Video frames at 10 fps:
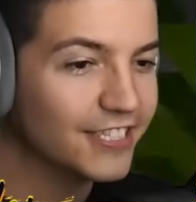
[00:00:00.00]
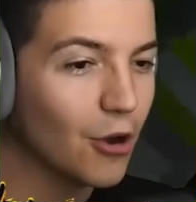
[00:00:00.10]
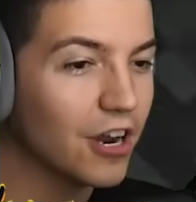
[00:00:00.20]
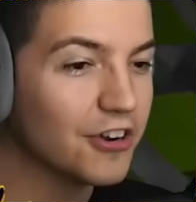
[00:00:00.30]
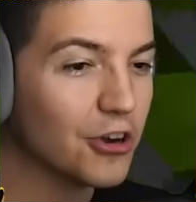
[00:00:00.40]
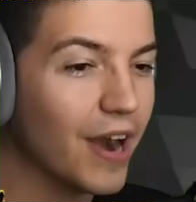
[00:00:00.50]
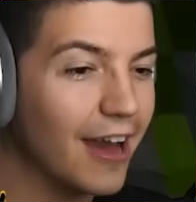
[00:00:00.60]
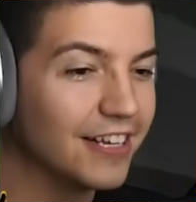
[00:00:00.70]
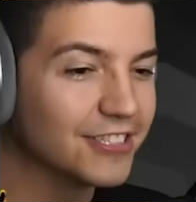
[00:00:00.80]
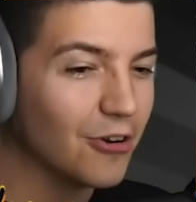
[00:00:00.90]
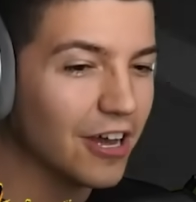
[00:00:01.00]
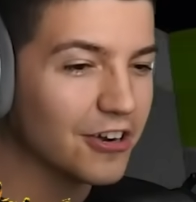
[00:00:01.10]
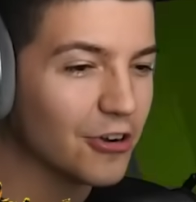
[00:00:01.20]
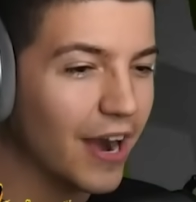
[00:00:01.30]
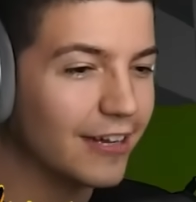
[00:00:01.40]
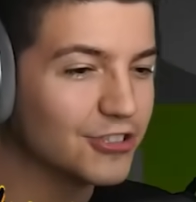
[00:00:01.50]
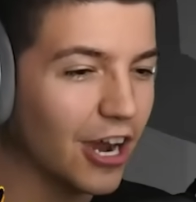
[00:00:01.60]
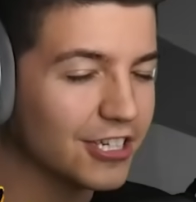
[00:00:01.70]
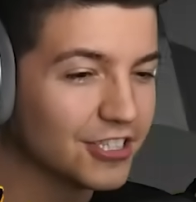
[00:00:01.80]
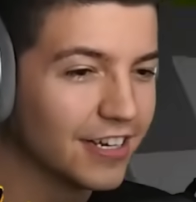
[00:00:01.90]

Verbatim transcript: He's going underground. He's going underground, Josh.